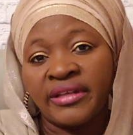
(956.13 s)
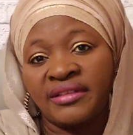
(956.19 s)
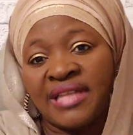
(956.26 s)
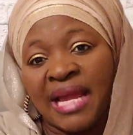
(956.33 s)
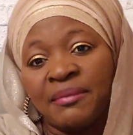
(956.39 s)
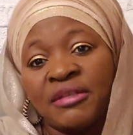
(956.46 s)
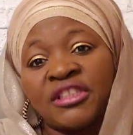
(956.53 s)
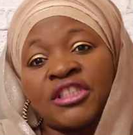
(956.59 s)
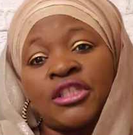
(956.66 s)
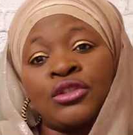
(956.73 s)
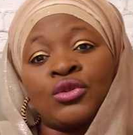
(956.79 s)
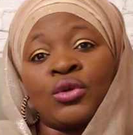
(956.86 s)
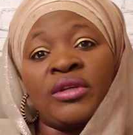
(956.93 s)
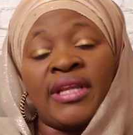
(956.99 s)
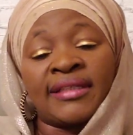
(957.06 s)
that means
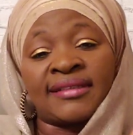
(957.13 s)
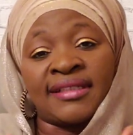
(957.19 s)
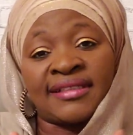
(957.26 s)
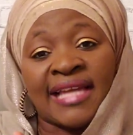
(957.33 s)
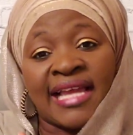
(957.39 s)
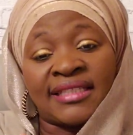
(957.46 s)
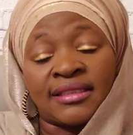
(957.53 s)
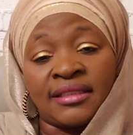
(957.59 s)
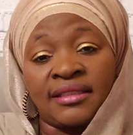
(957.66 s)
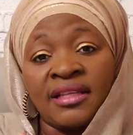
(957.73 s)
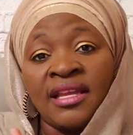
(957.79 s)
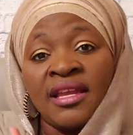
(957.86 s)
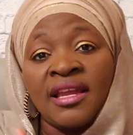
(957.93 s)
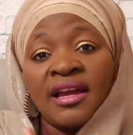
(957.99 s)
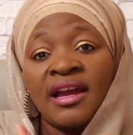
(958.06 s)
she's only exercising
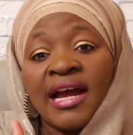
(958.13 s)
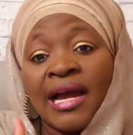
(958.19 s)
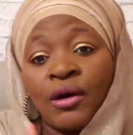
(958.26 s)
her